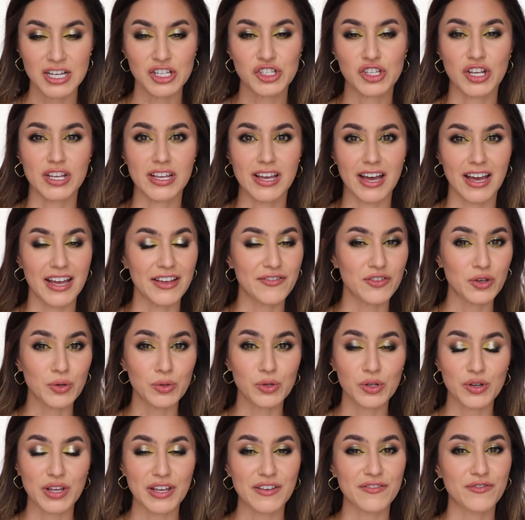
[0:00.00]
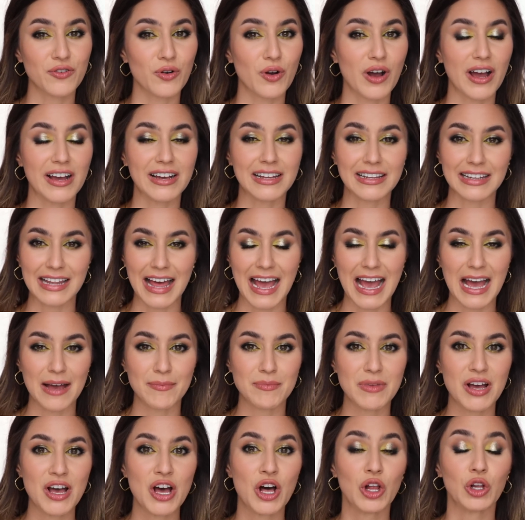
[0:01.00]
So yeah, if you're looking for a
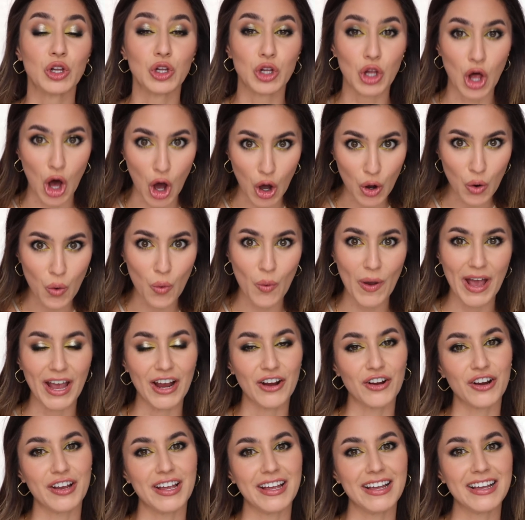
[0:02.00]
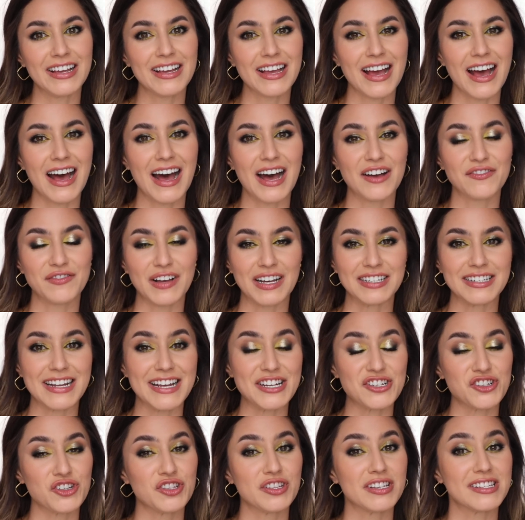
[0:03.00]
glam, long wearing uh,
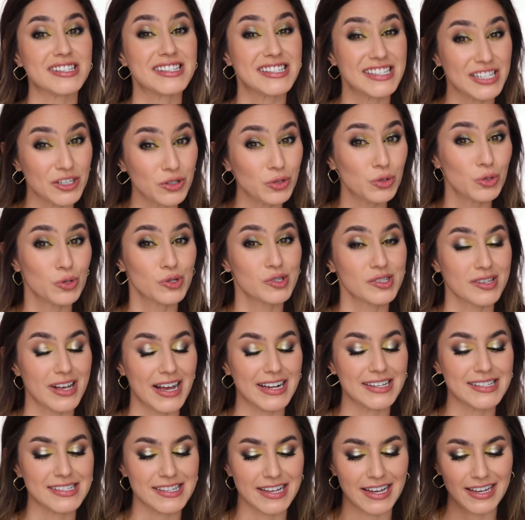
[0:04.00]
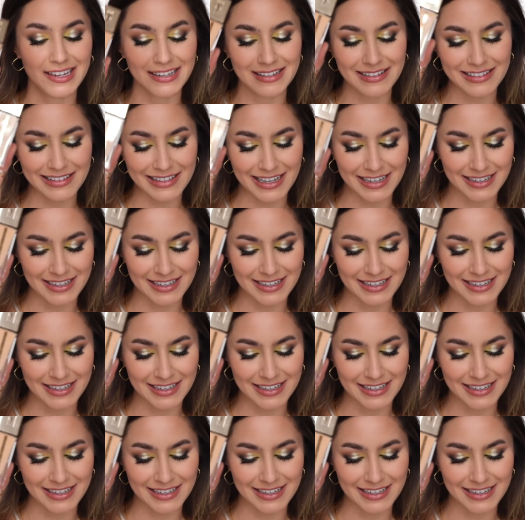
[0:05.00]
foundation that still looks like skin,